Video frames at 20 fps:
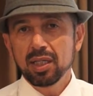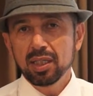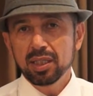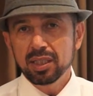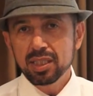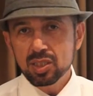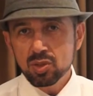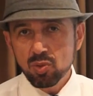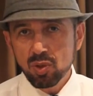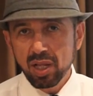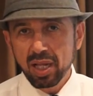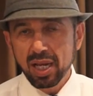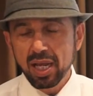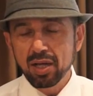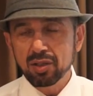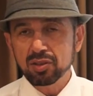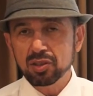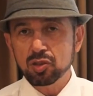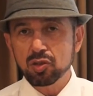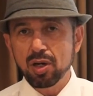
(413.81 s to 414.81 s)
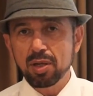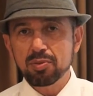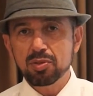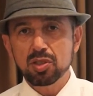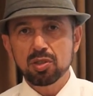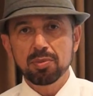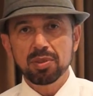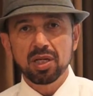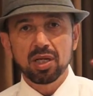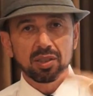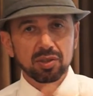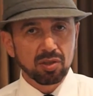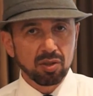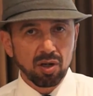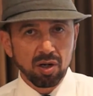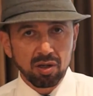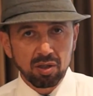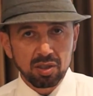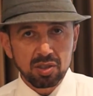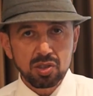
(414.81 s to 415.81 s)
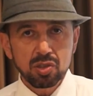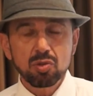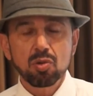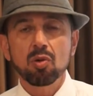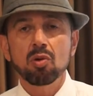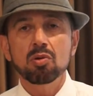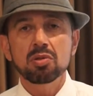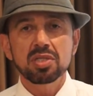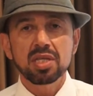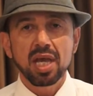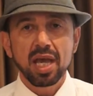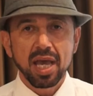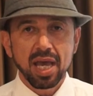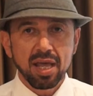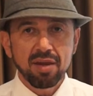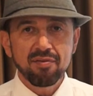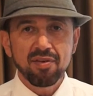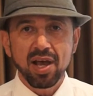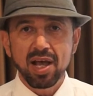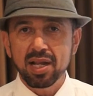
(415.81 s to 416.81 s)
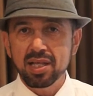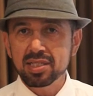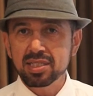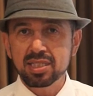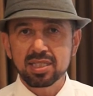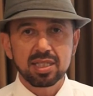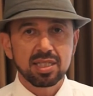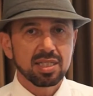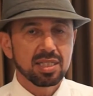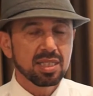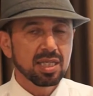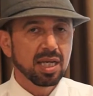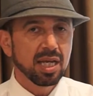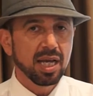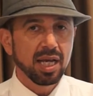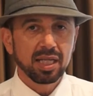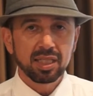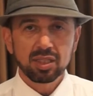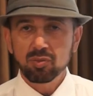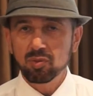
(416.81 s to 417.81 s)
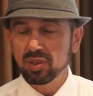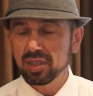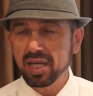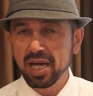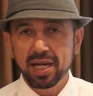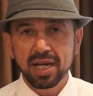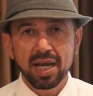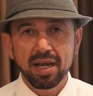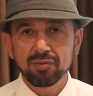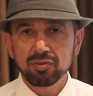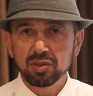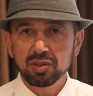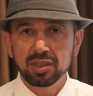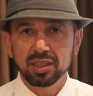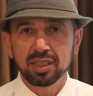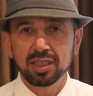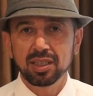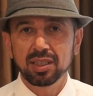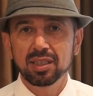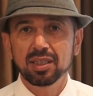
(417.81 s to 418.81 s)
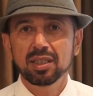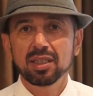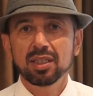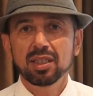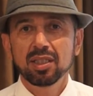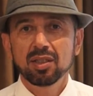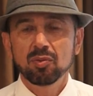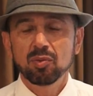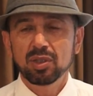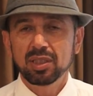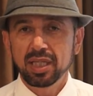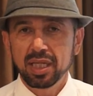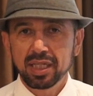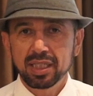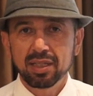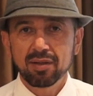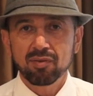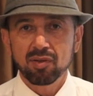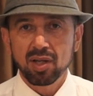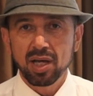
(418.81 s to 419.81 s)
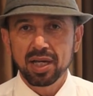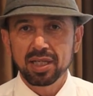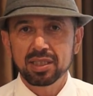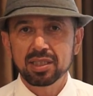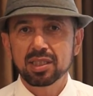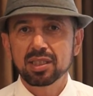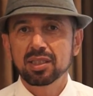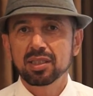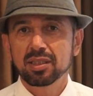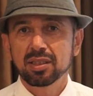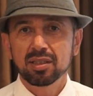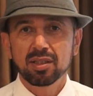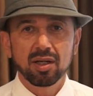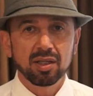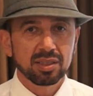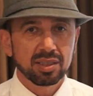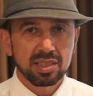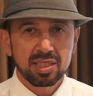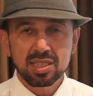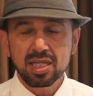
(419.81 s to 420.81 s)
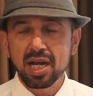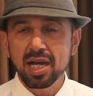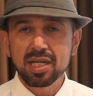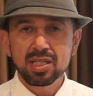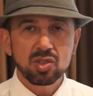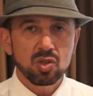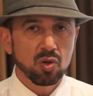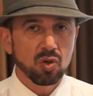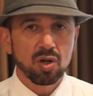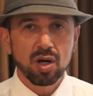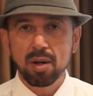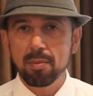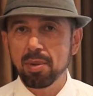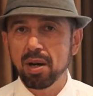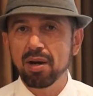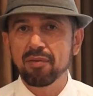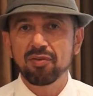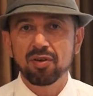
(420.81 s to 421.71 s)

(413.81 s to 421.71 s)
This will allow the drapes to be under our scrolls and valances, and you will not have to deal with any of light on the sides or above